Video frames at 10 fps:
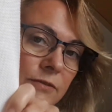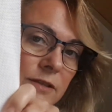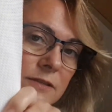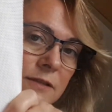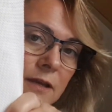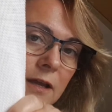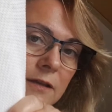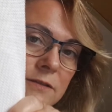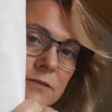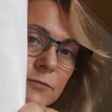a dozen
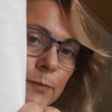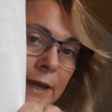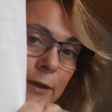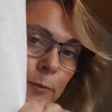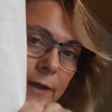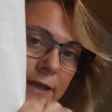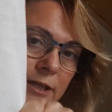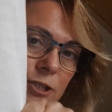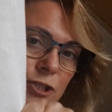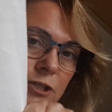colours of pale
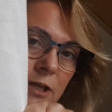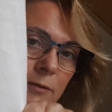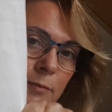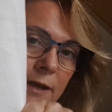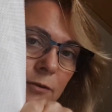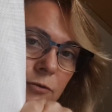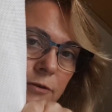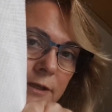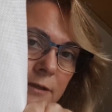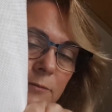beige and pale
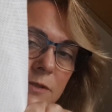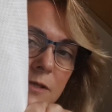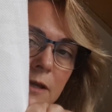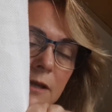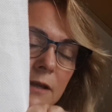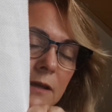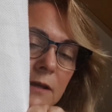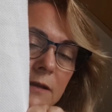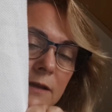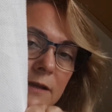creams,
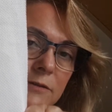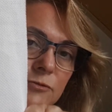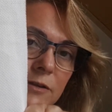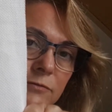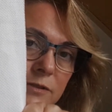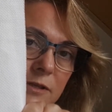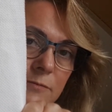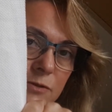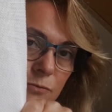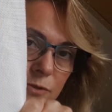and I had a dreadful time
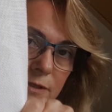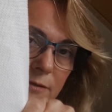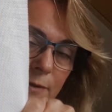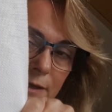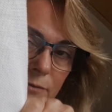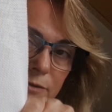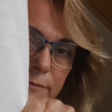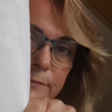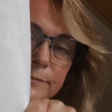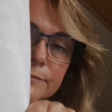sorting them out.
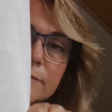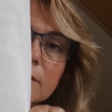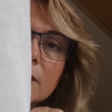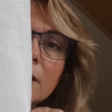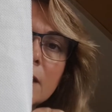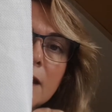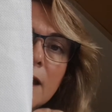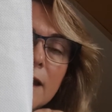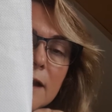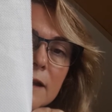
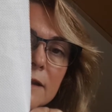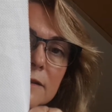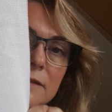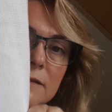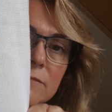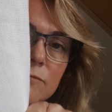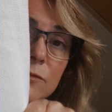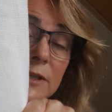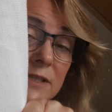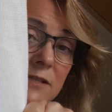And
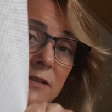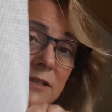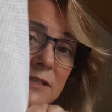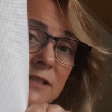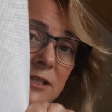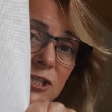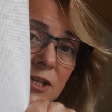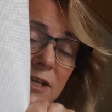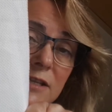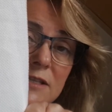when I started
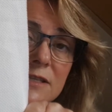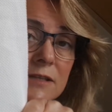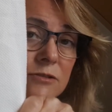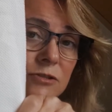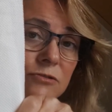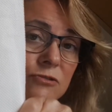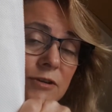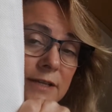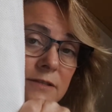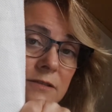stitching, it said 2
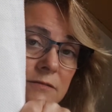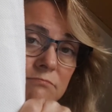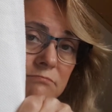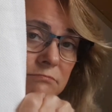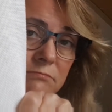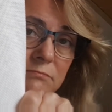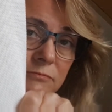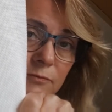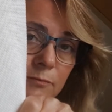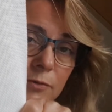strands
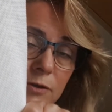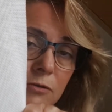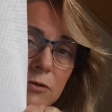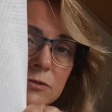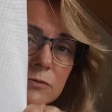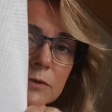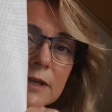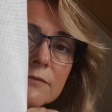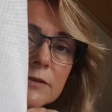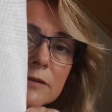per cross or
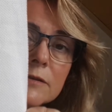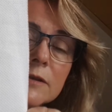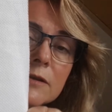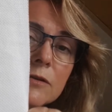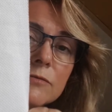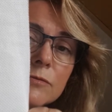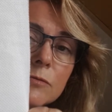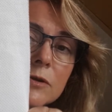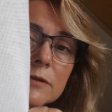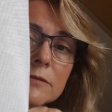whatever over
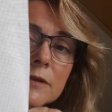one.